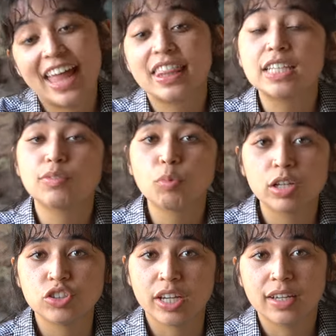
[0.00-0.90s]
And thanks for
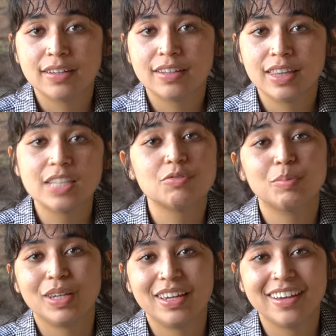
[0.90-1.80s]
watching. Thanks for
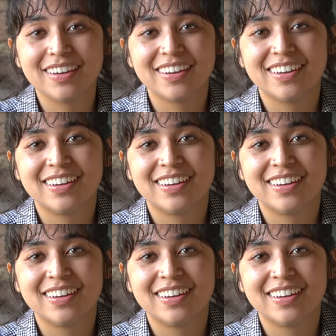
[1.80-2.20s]
being here.